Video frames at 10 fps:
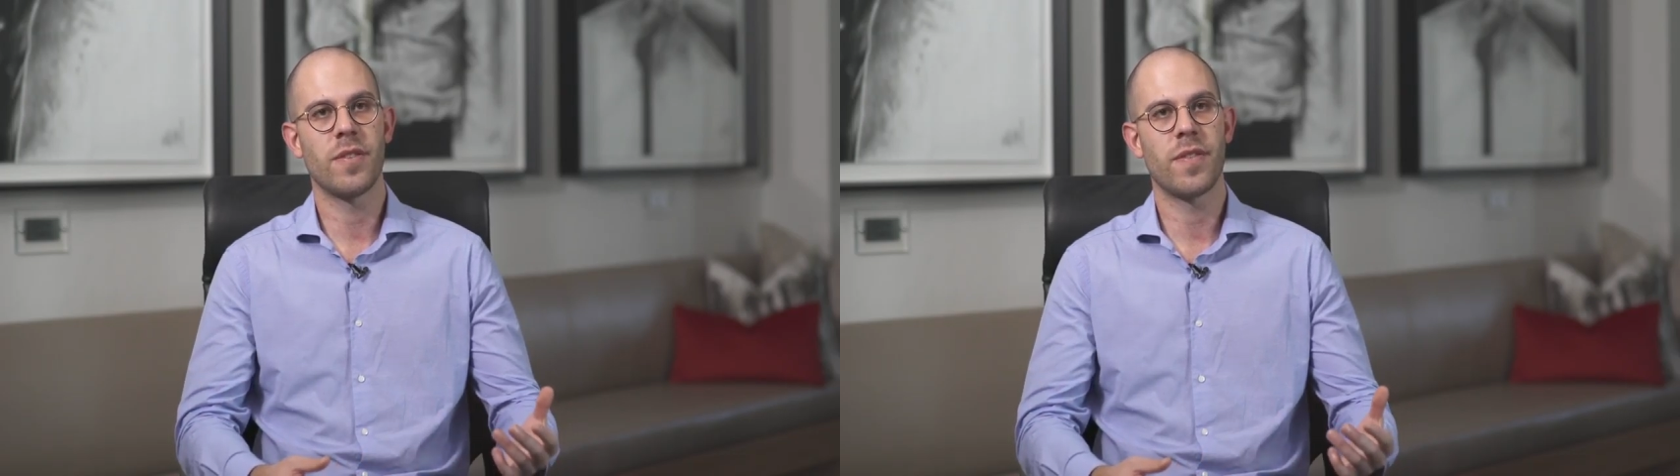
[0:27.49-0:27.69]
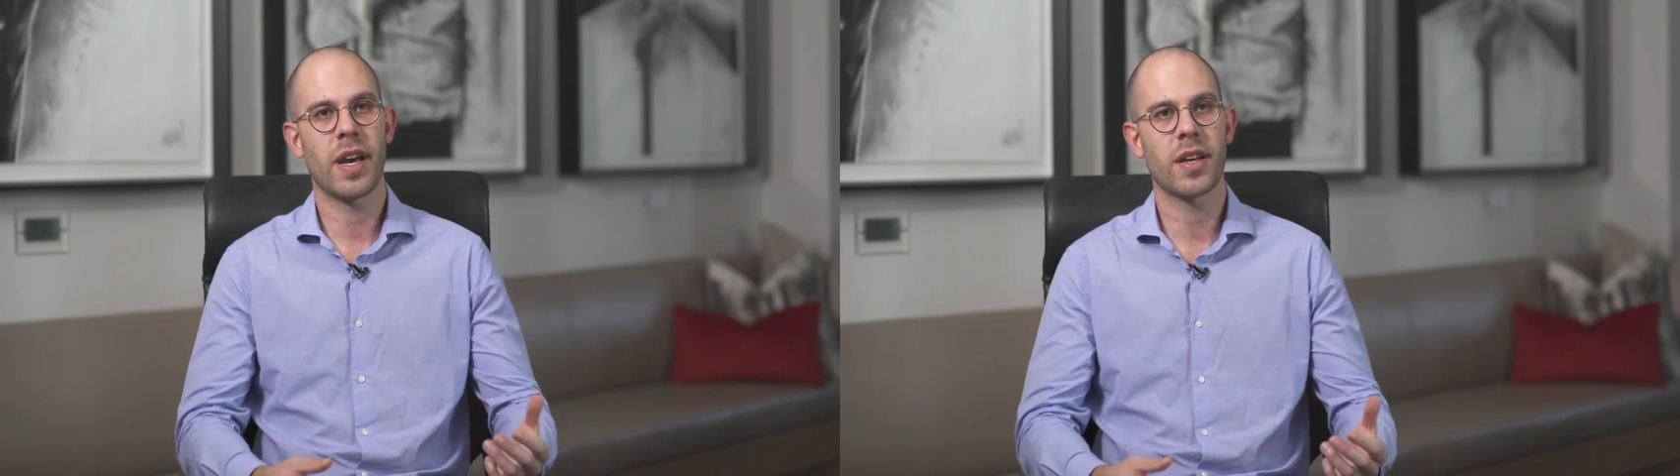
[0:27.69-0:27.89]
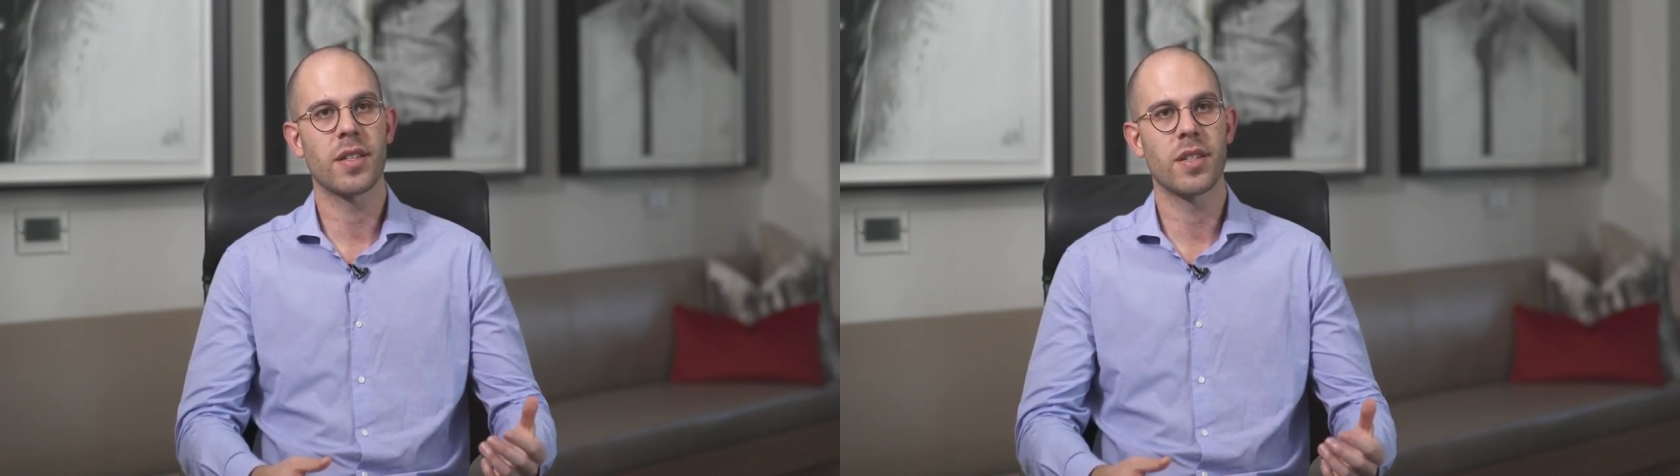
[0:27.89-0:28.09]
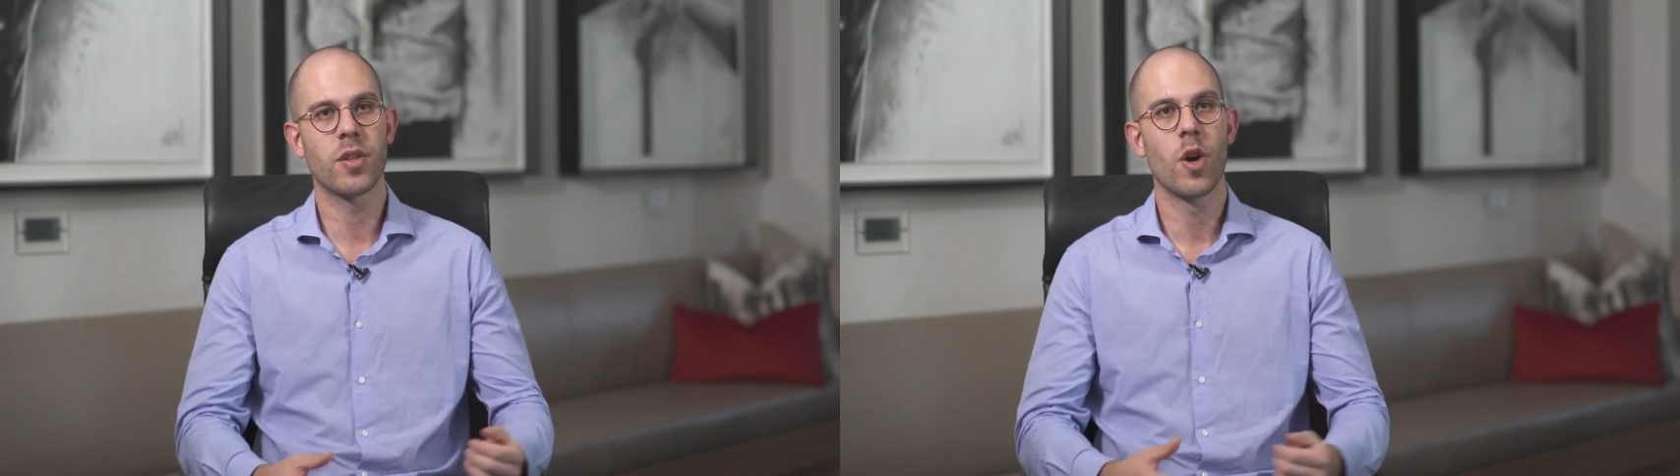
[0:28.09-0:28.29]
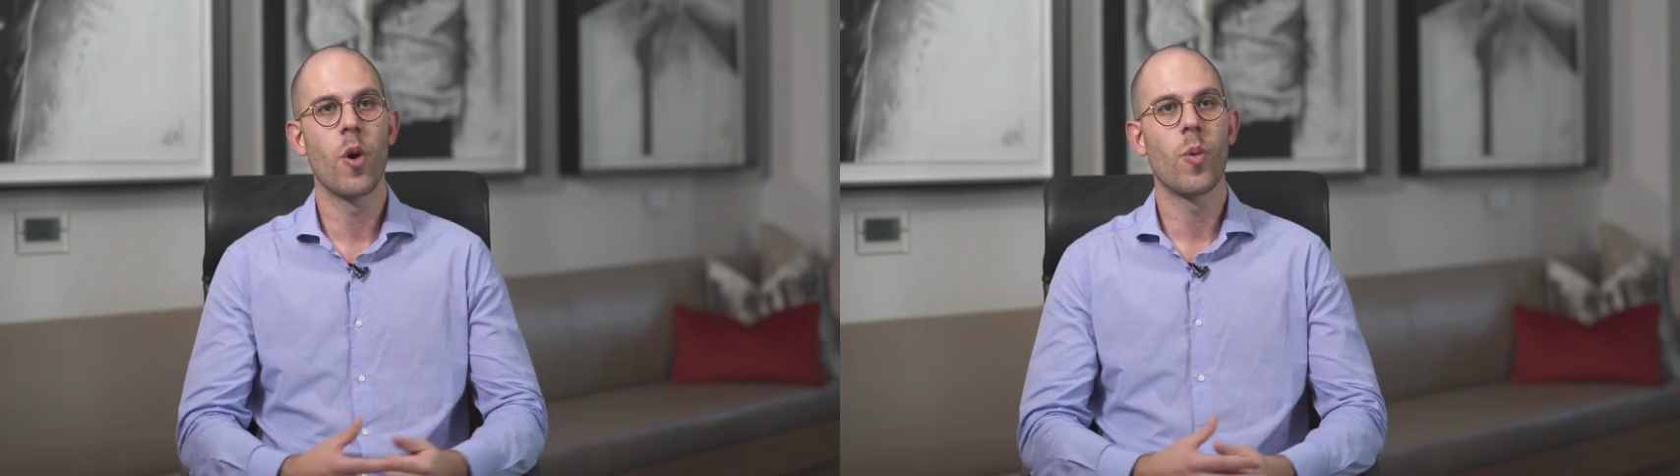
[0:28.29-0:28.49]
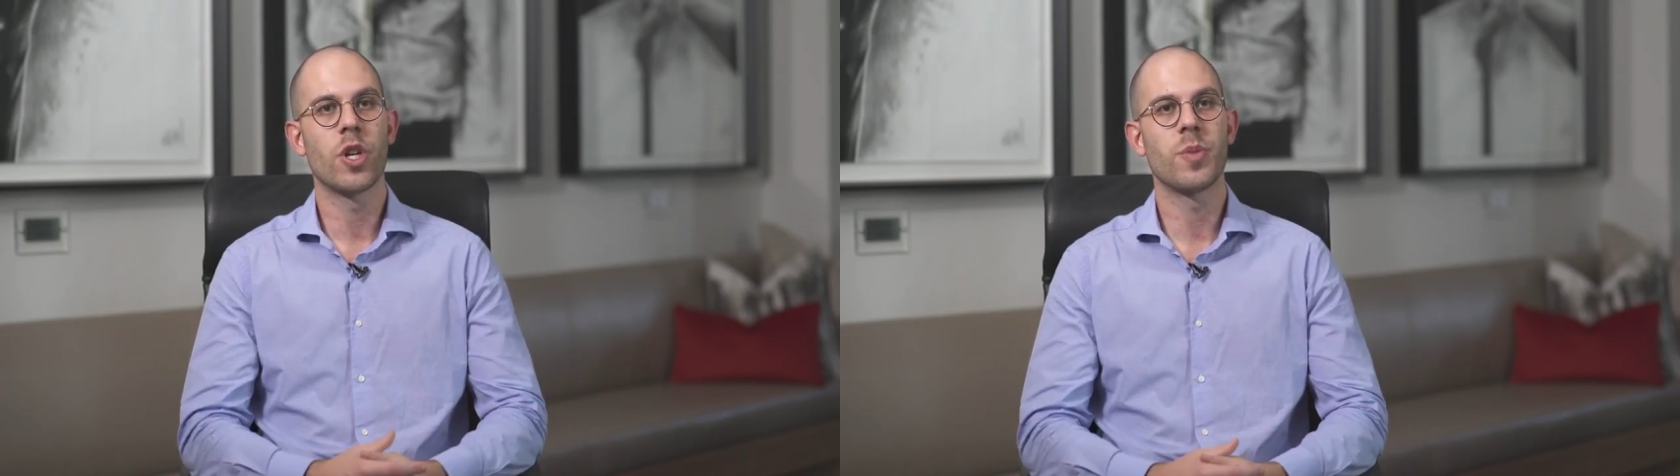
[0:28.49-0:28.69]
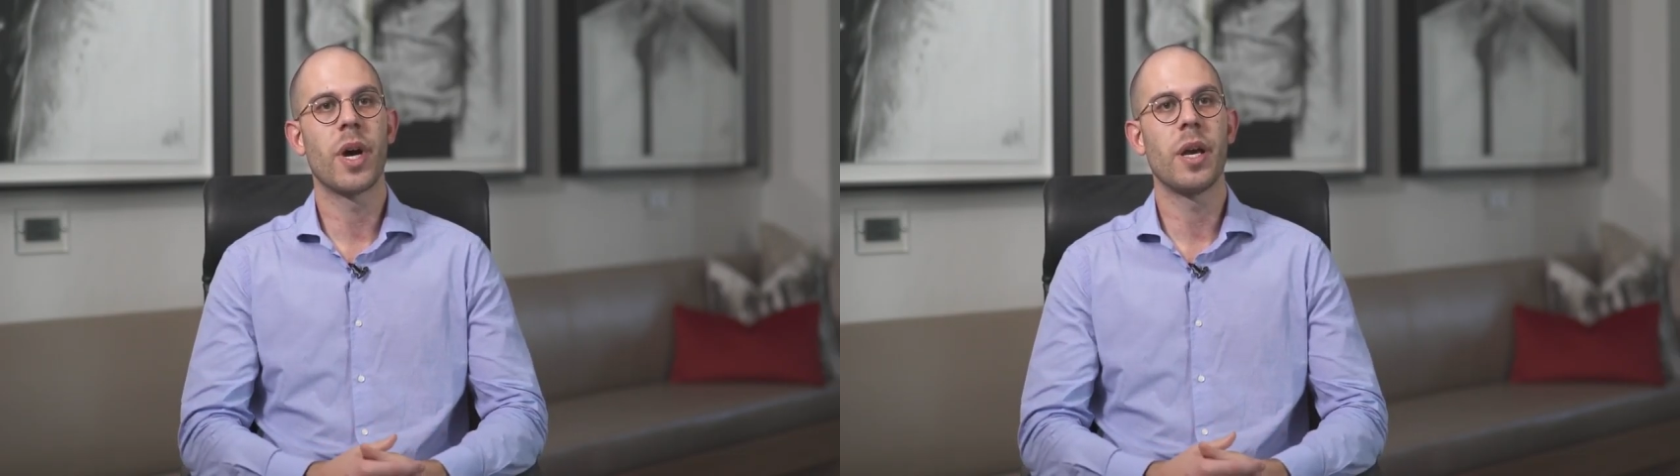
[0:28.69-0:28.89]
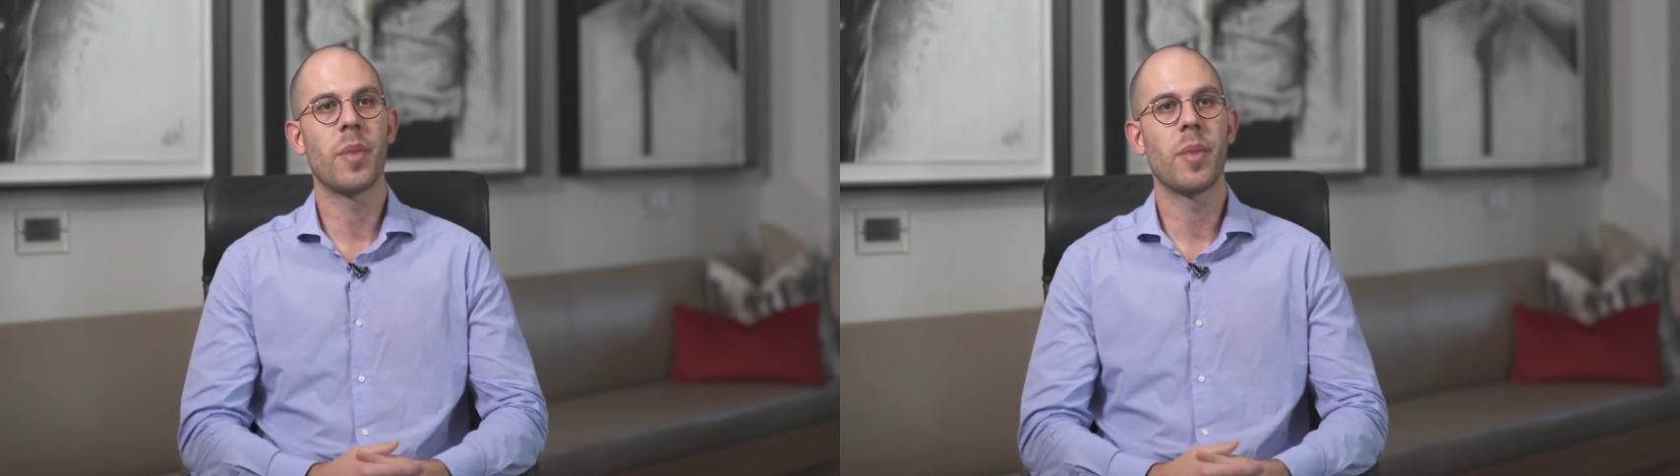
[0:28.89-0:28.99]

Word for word: factors, which may